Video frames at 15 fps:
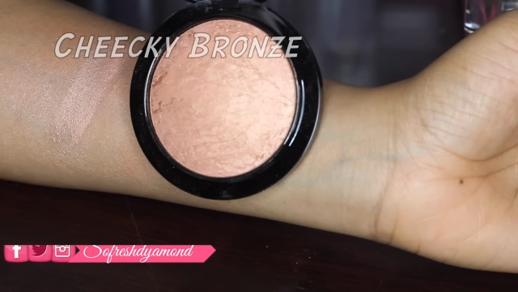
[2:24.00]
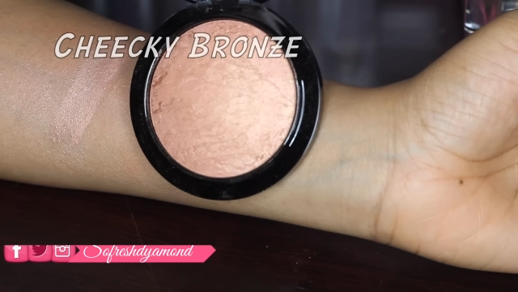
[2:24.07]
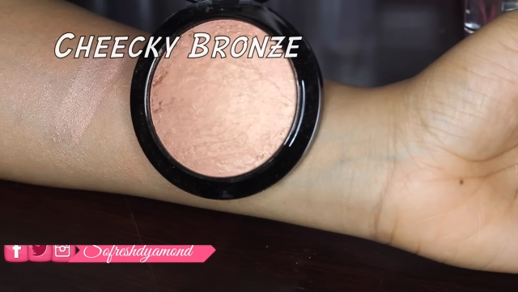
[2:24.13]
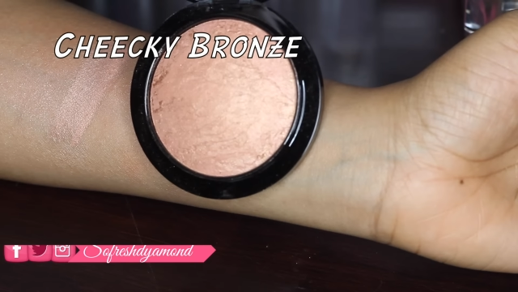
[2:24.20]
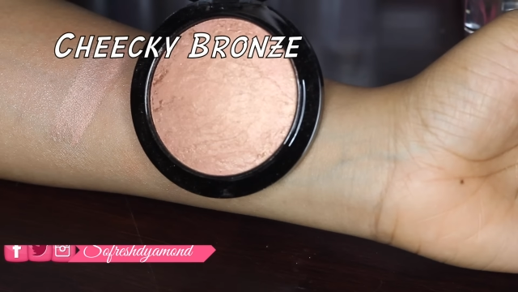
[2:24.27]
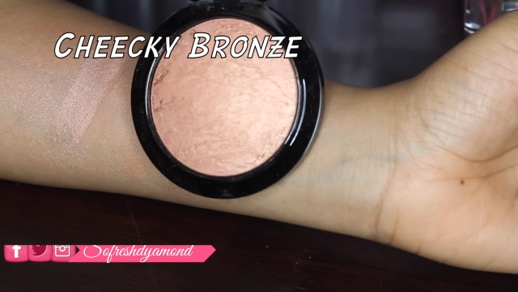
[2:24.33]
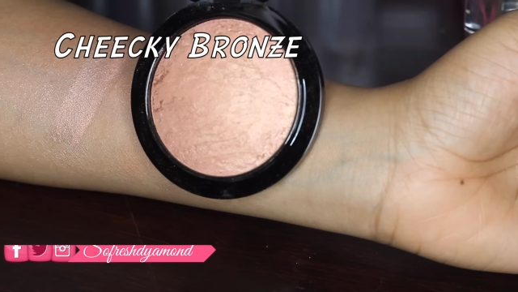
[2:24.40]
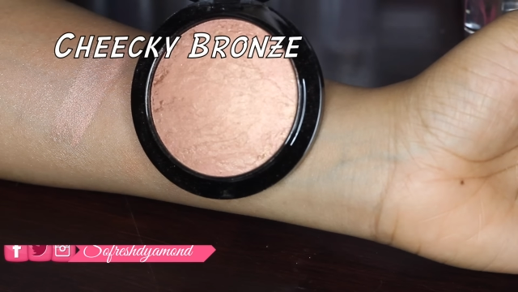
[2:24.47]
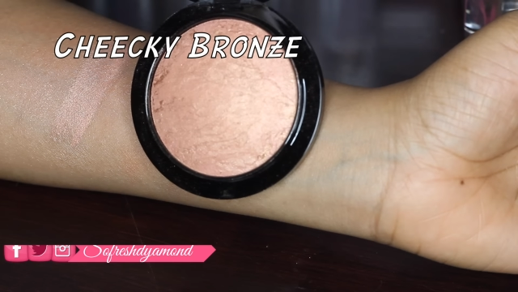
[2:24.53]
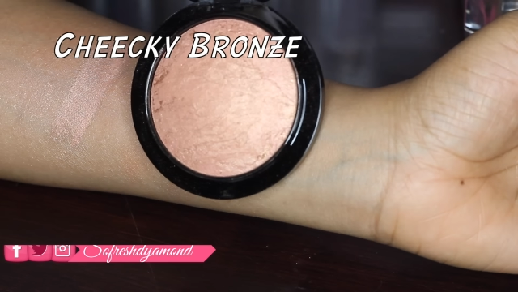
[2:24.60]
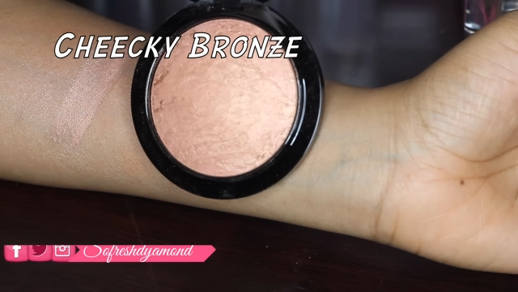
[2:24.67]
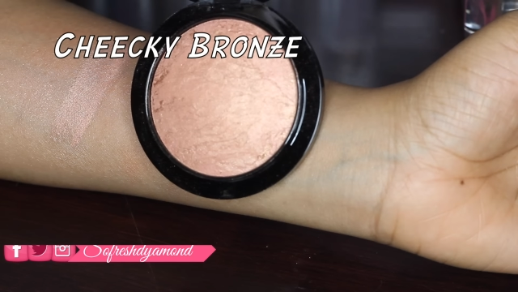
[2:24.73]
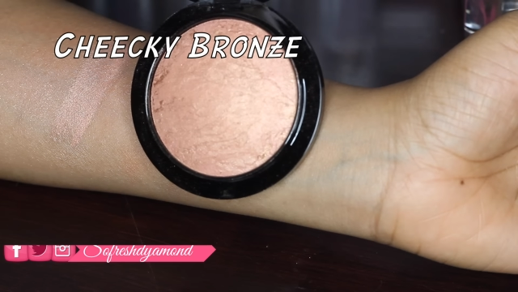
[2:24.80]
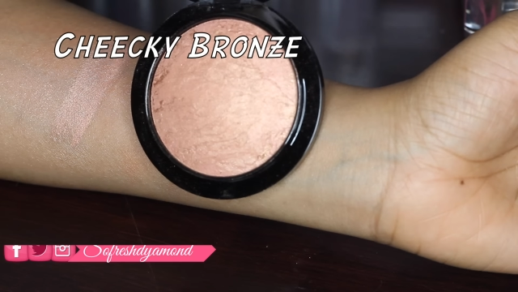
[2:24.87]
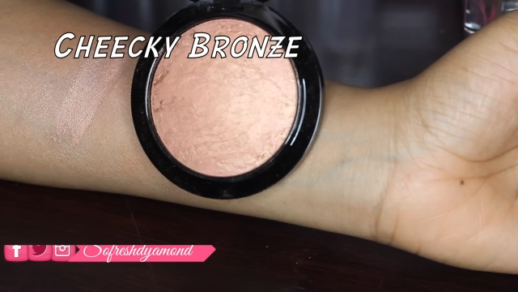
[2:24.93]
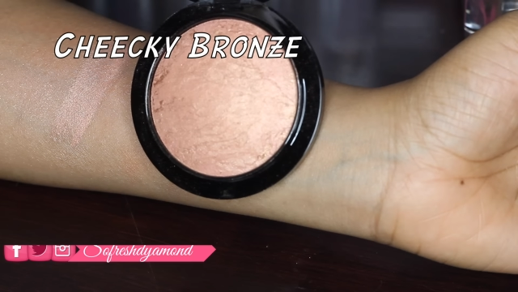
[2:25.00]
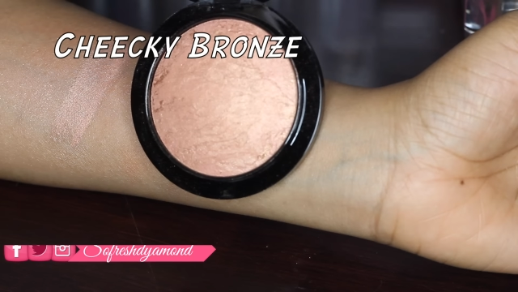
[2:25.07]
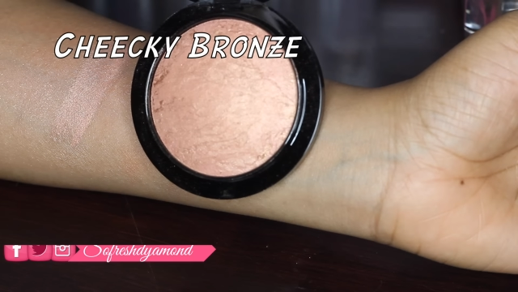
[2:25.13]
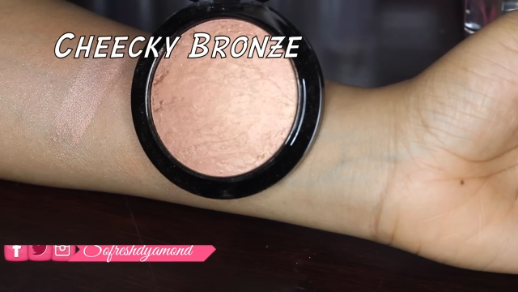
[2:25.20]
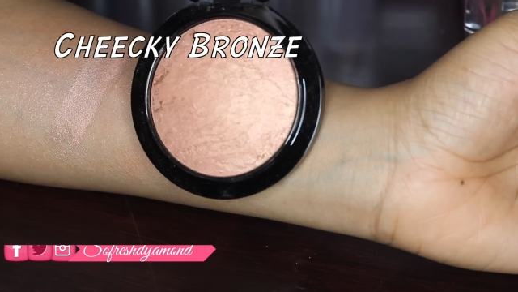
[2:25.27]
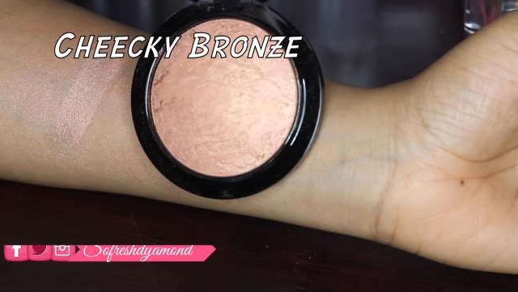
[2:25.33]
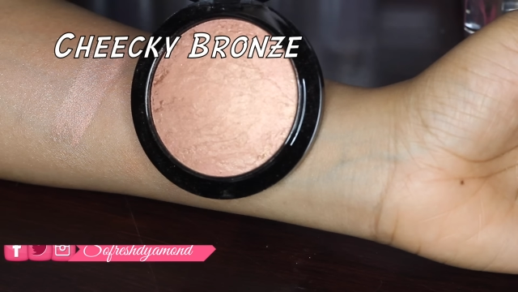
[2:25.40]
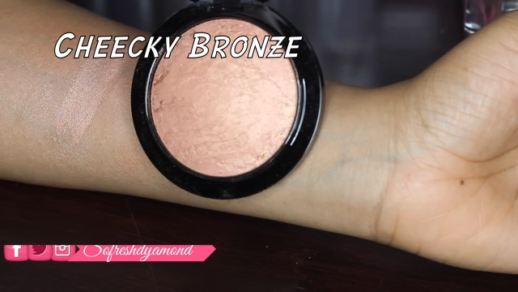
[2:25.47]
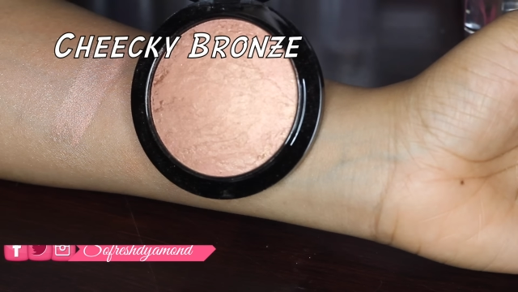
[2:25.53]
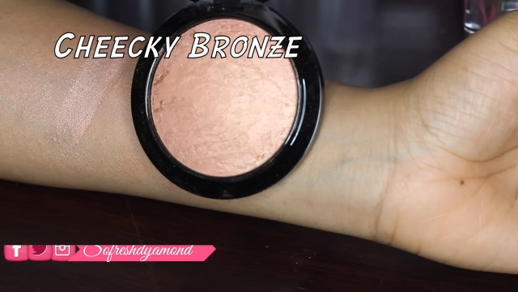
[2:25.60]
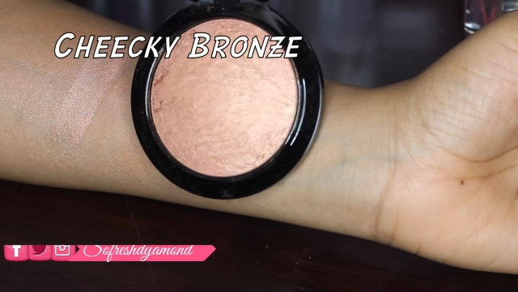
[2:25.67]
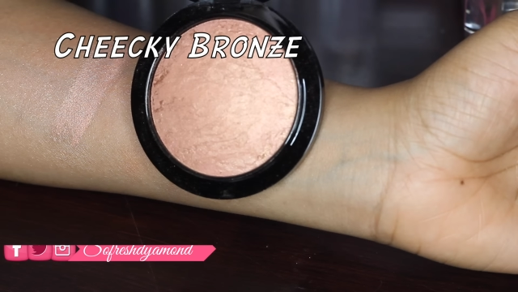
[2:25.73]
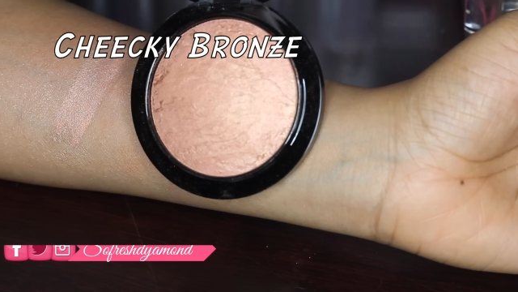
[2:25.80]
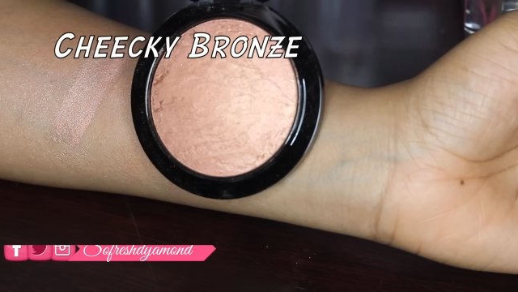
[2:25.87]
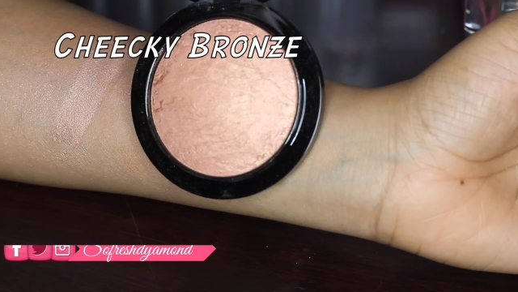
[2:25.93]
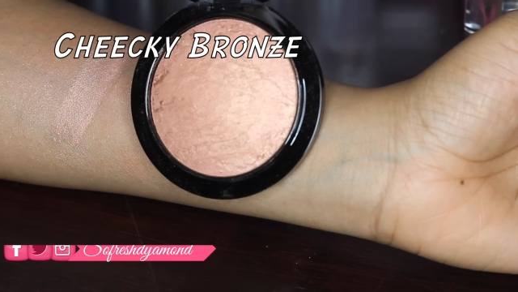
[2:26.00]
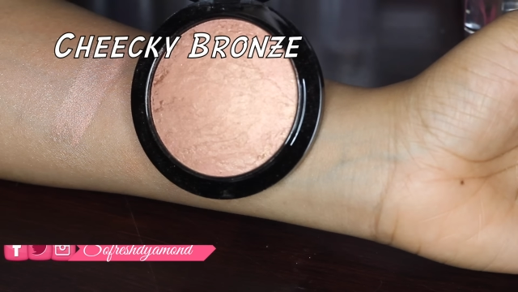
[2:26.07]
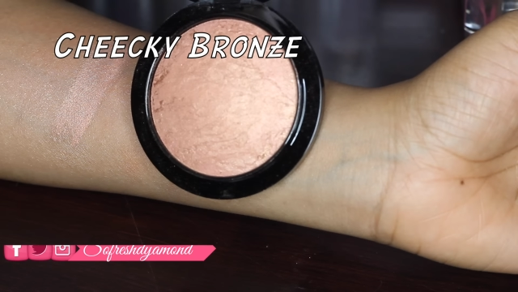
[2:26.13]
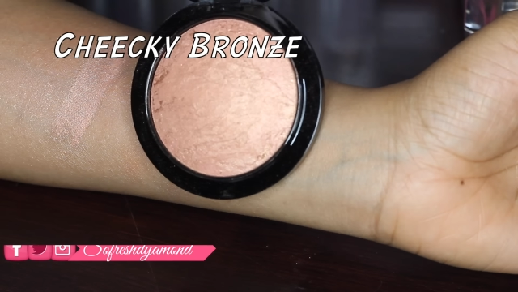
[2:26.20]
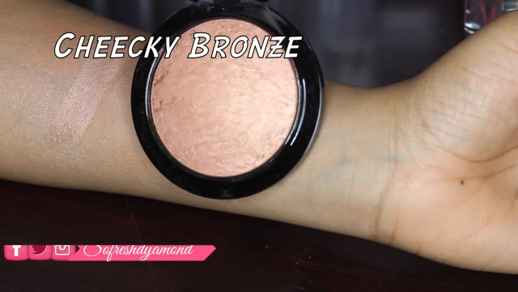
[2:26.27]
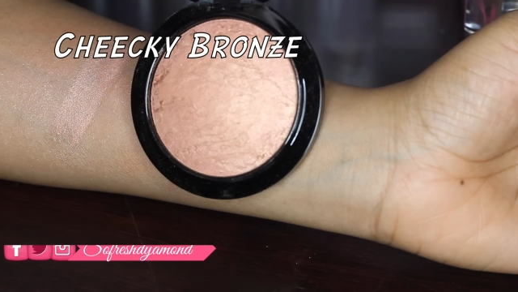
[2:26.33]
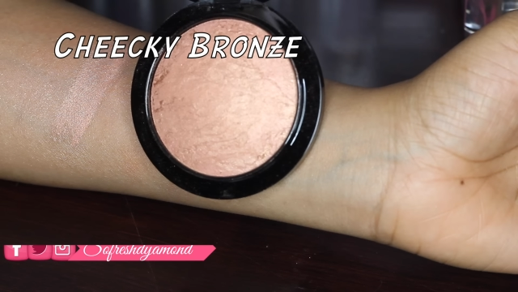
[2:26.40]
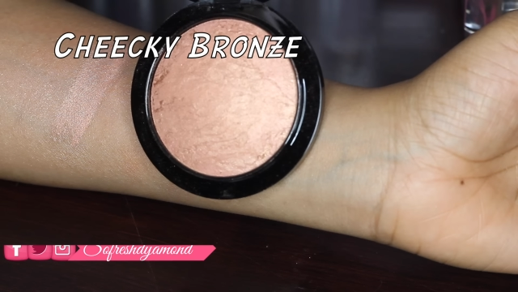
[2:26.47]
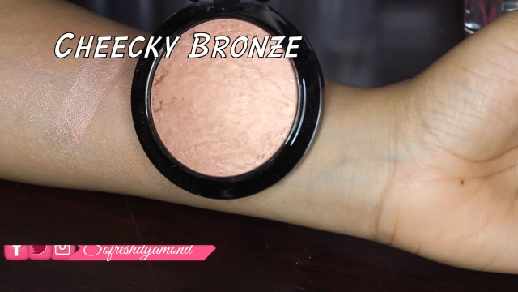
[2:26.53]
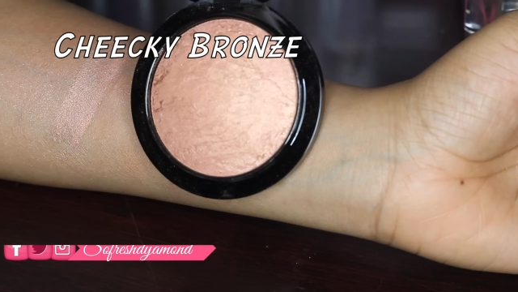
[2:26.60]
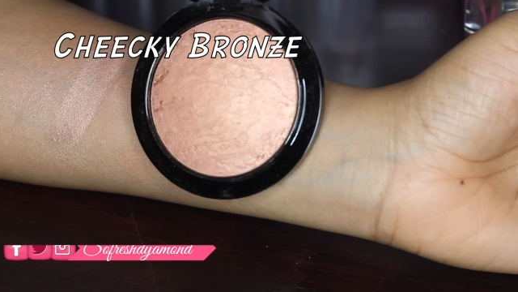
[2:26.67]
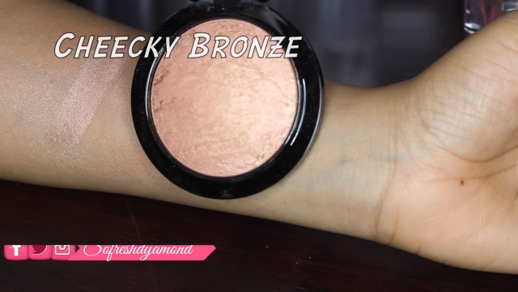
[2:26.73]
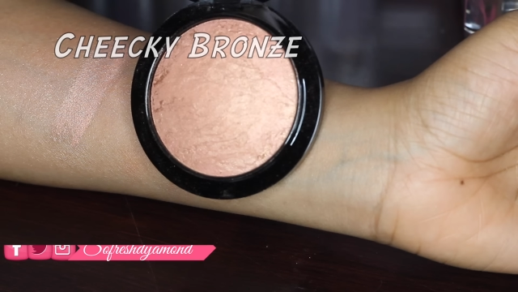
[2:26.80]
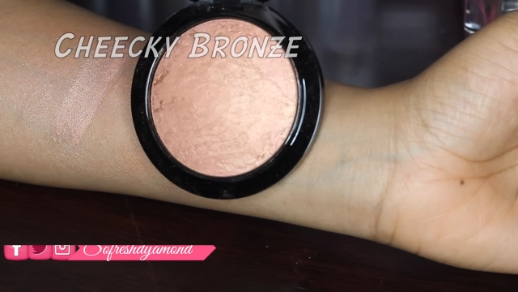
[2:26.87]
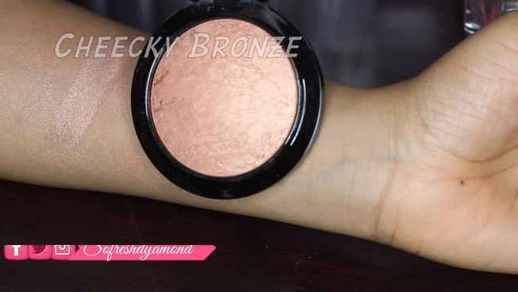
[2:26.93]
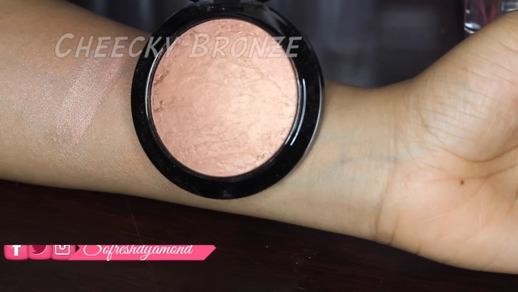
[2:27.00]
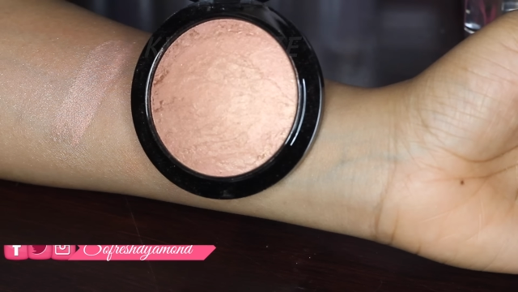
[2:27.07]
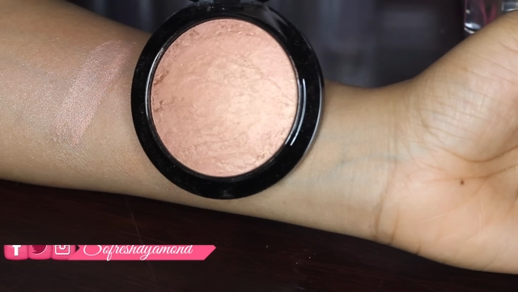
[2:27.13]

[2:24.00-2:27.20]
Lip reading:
Nobody's mouth can be seen.